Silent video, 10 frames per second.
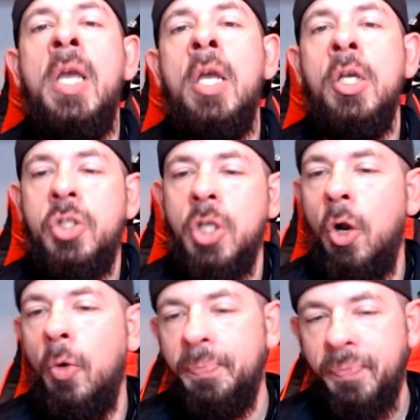
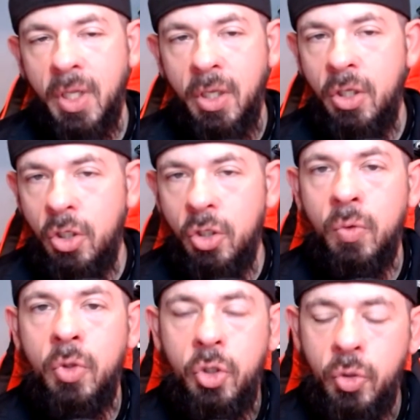So
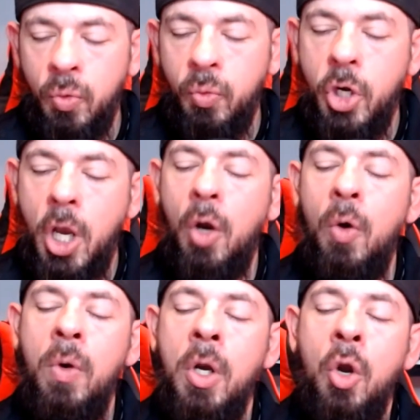you
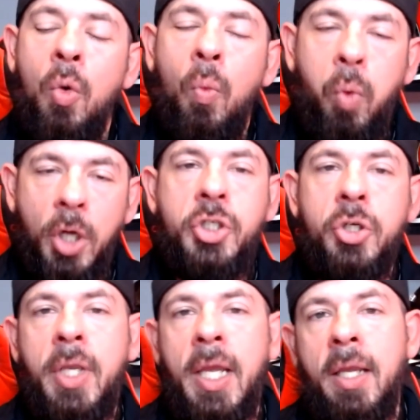know what you're
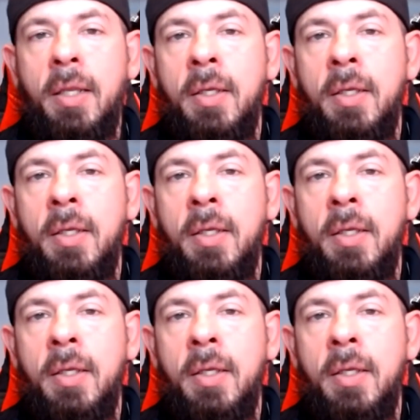getting